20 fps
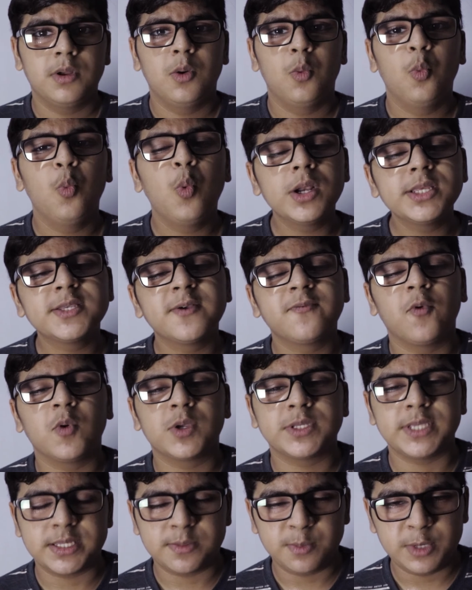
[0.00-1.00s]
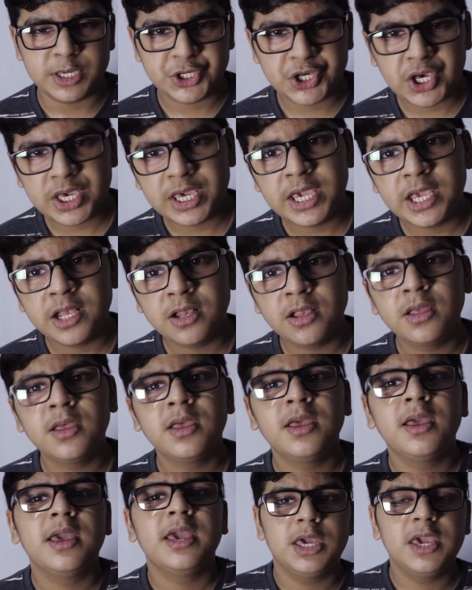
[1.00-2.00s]
What is up folks, it's me Shahil.
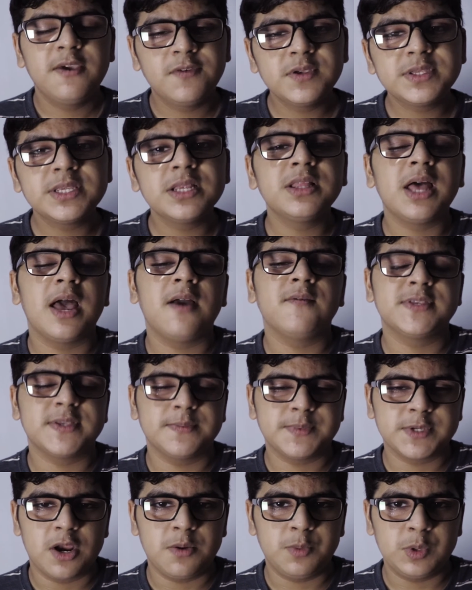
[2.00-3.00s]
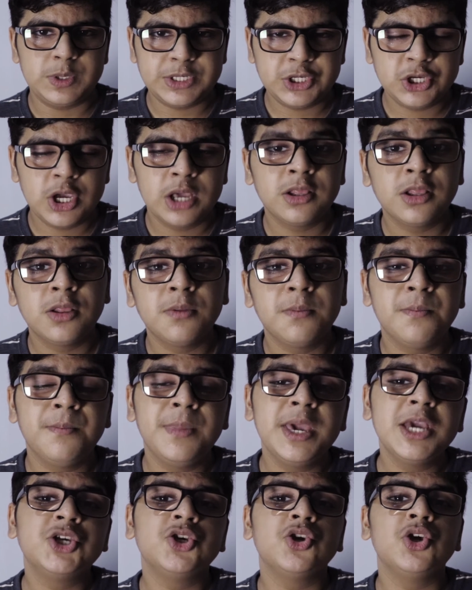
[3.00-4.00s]
If you still haven't subscribed to this channel,
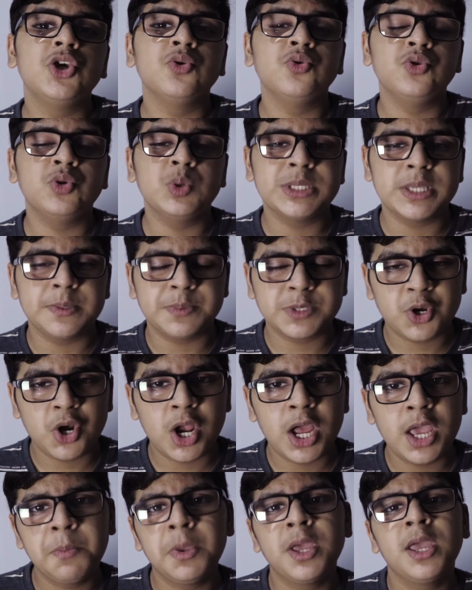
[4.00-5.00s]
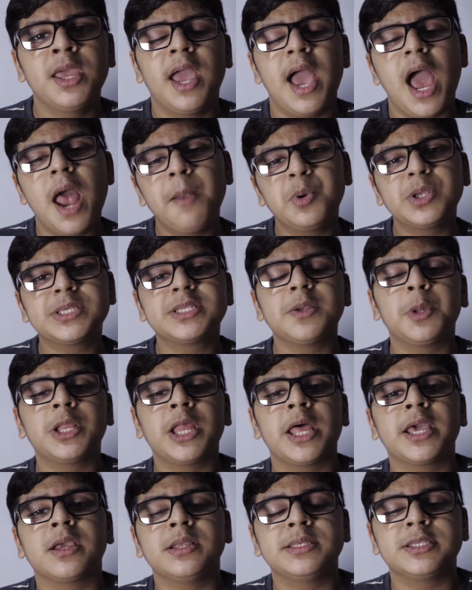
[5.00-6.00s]
make sure you do subscribe and press the
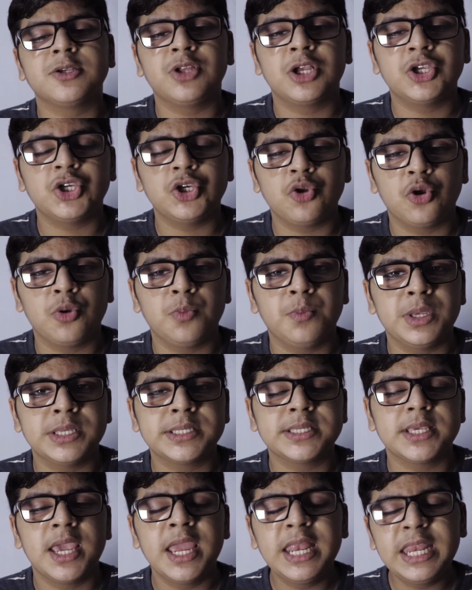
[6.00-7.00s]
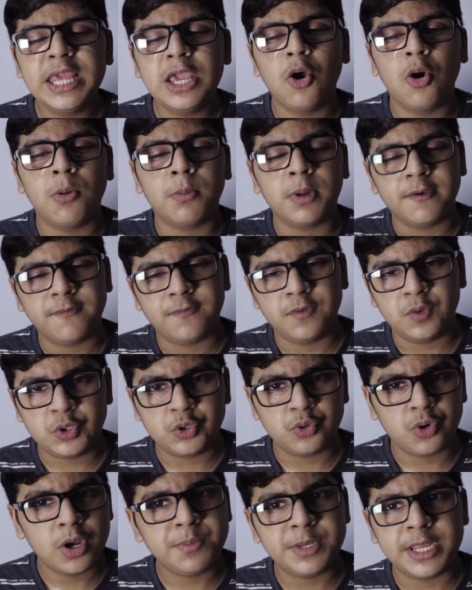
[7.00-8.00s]
bell icon so that you don't miss any of my
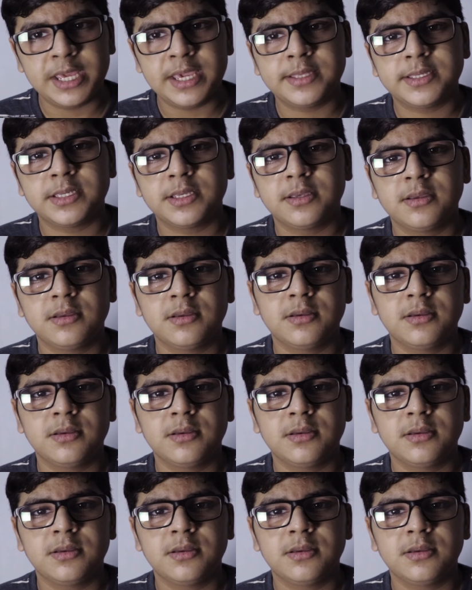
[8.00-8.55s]
future updates.